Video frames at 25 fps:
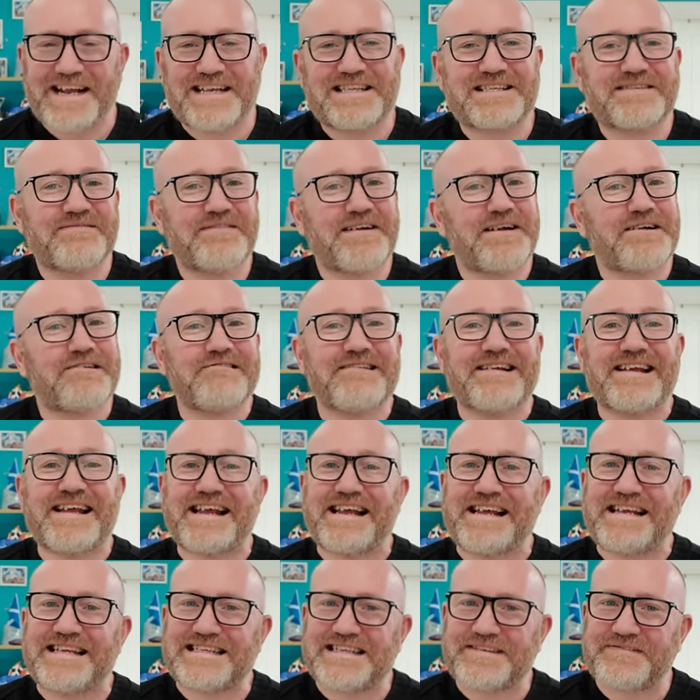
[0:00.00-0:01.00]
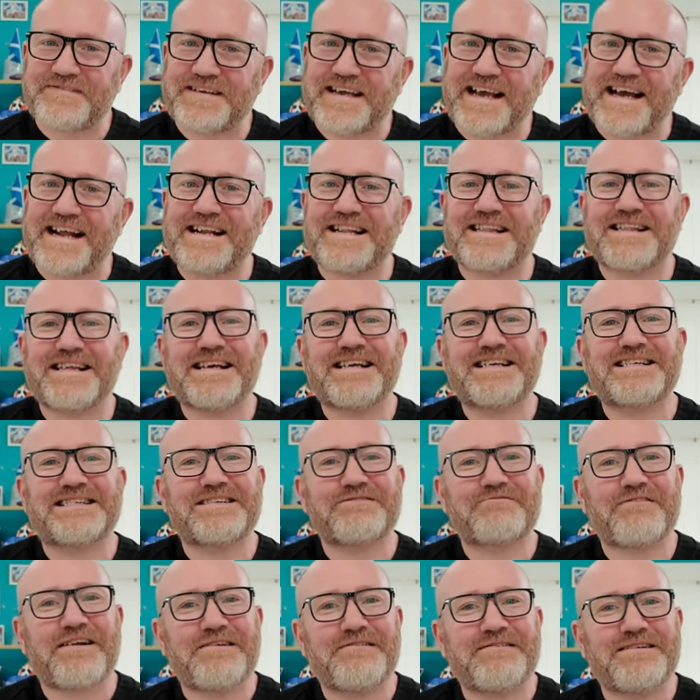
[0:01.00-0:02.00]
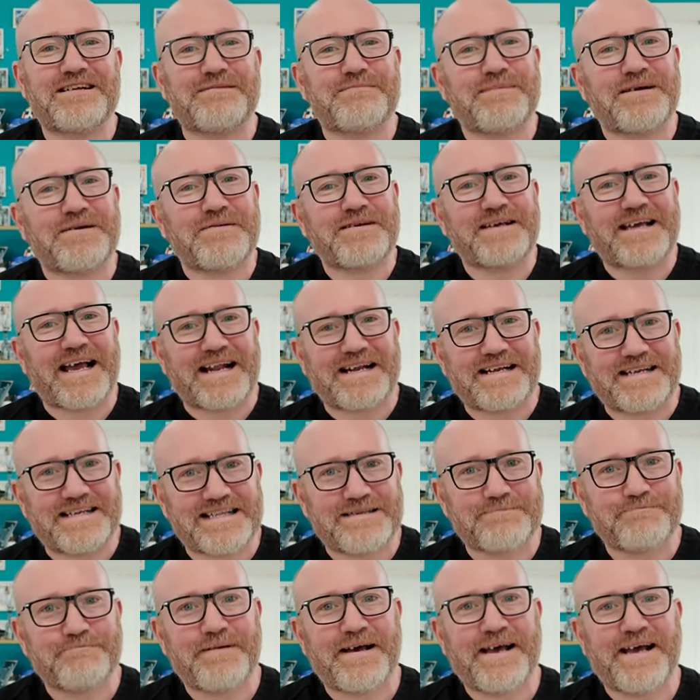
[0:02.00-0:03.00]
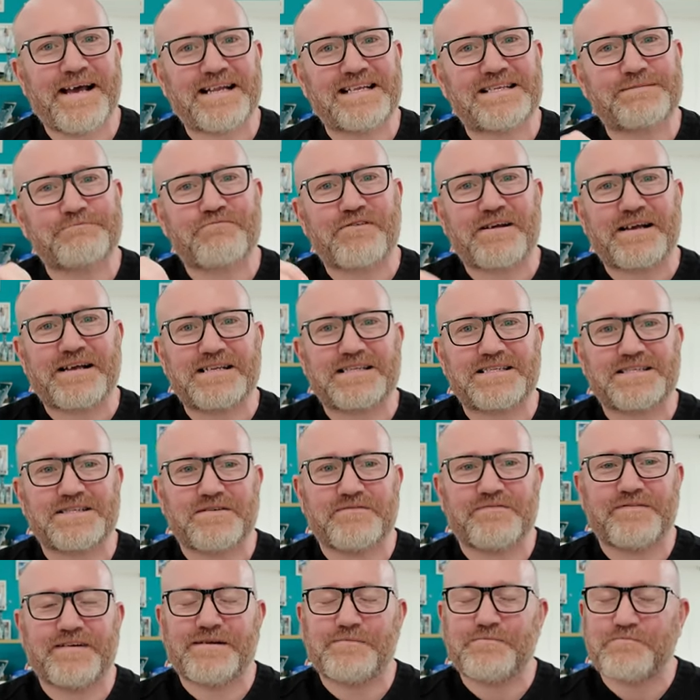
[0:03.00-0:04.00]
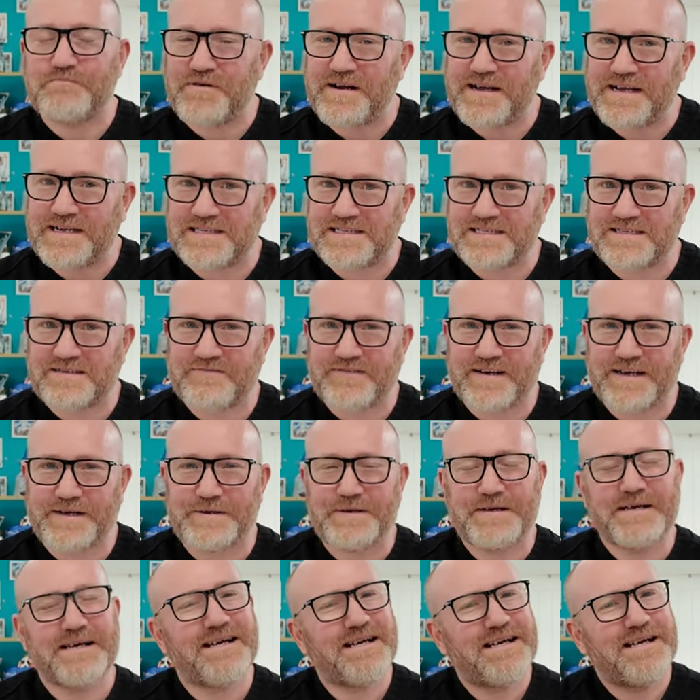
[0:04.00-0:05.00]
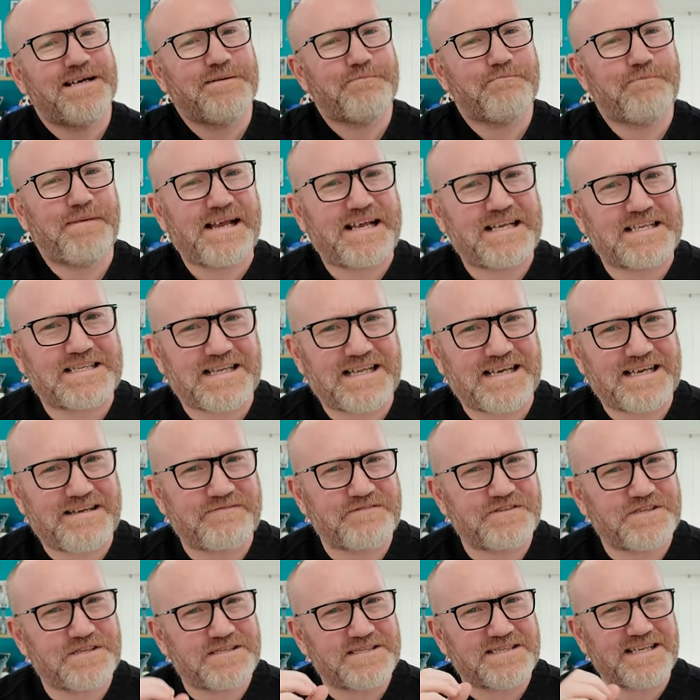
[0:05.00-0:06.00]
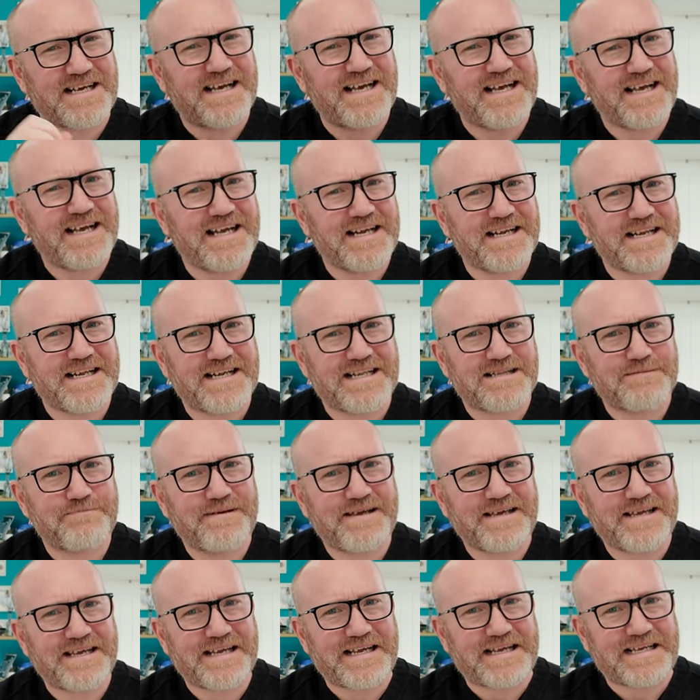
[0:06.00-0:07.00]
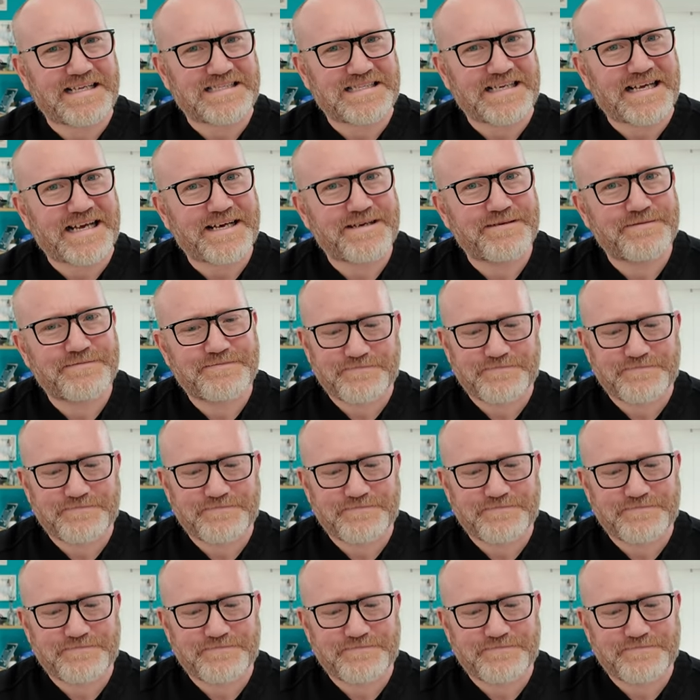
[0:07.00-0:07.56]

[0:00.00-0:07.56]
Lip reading: It's very easy for getting things around and about, getting to the beds, bringing stuff in, bringing stuff out. Makes life just a little bit easier.